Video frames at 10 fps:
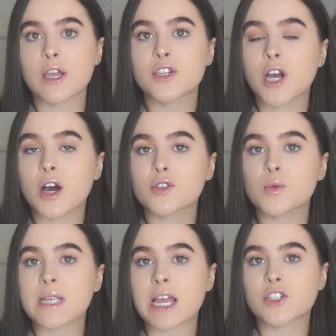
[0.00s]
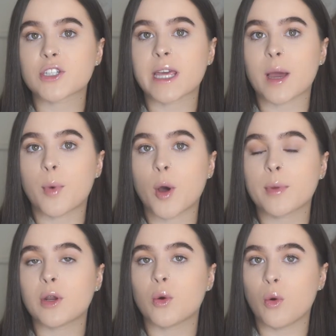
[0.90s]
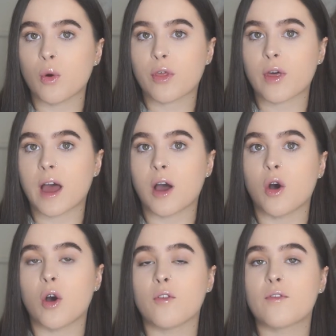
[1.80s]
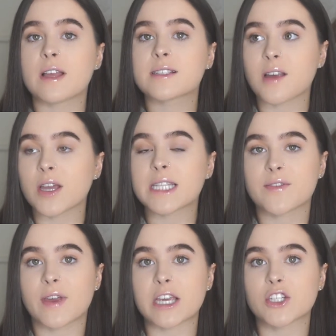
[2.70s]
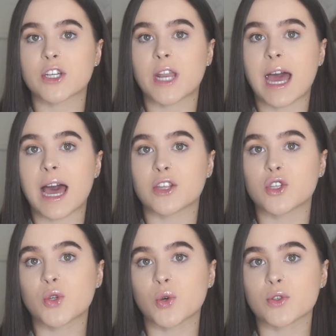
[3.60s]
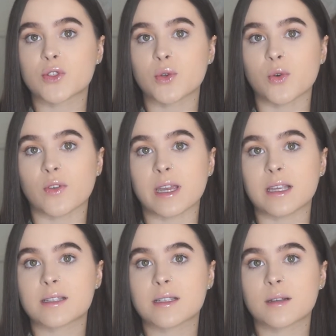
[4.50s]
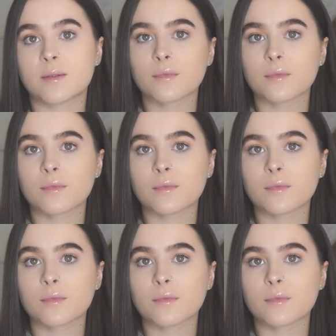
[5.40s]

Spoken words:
Charles was actually a popular author of science fiction and short stories.